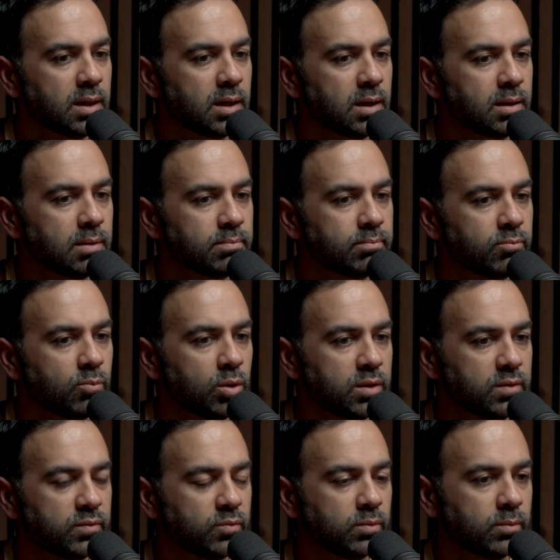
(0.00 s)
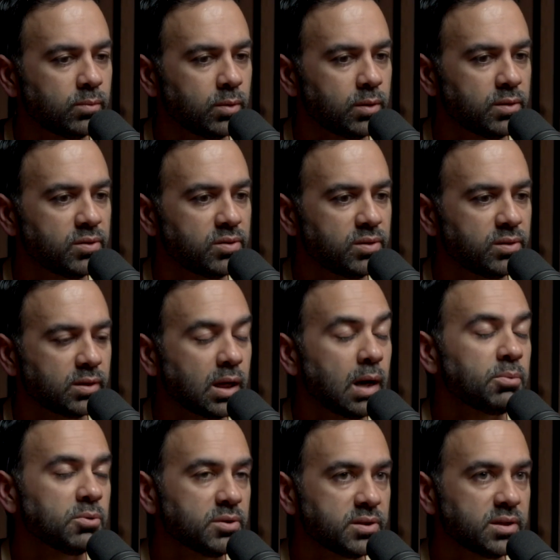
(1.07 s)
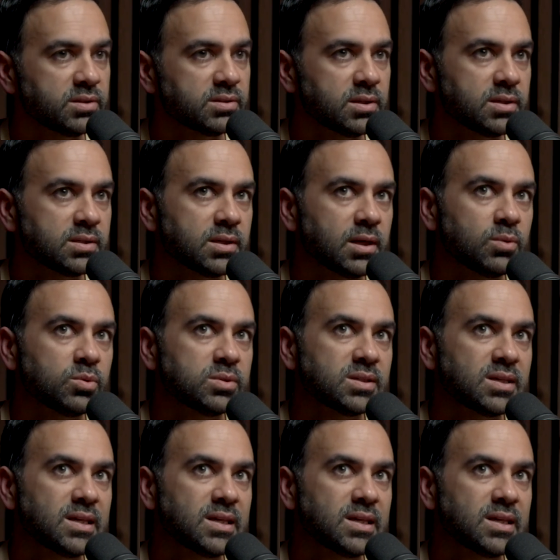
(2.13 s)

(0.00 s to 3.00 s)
Um, one of one of the couple of things that he said was